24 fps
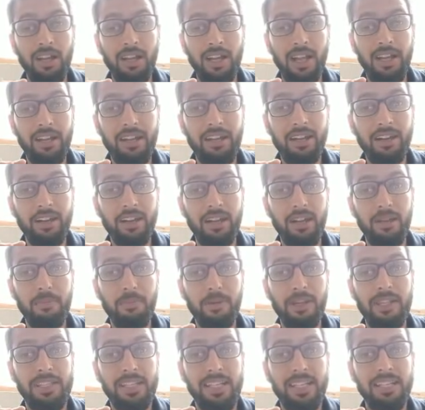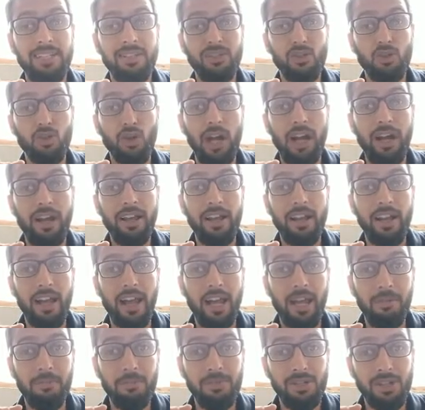Nender represents Dryden
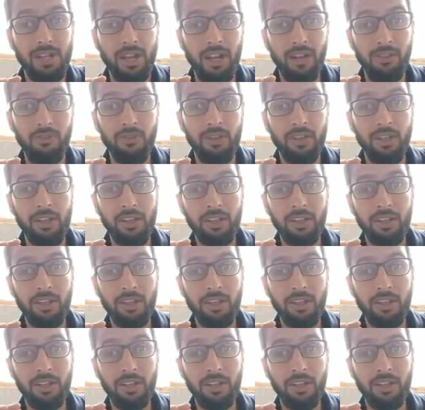himself.